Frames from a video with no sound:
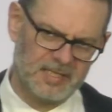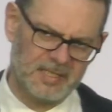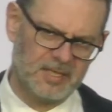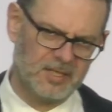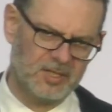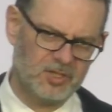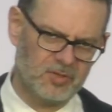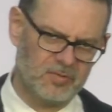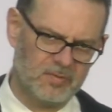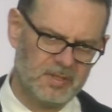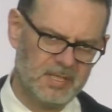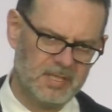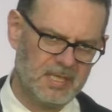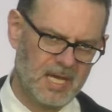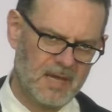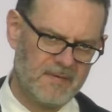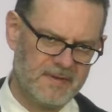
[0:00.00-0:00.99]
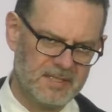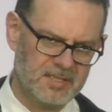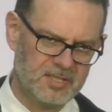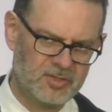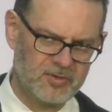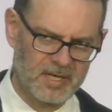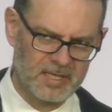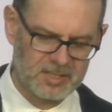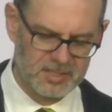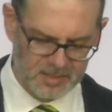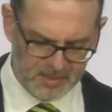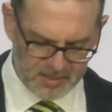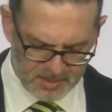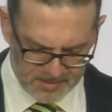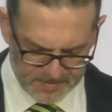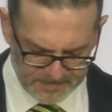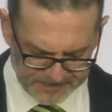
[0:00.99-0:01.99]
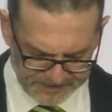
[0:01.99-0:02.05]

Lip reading: didn't do it. He gave the instructions.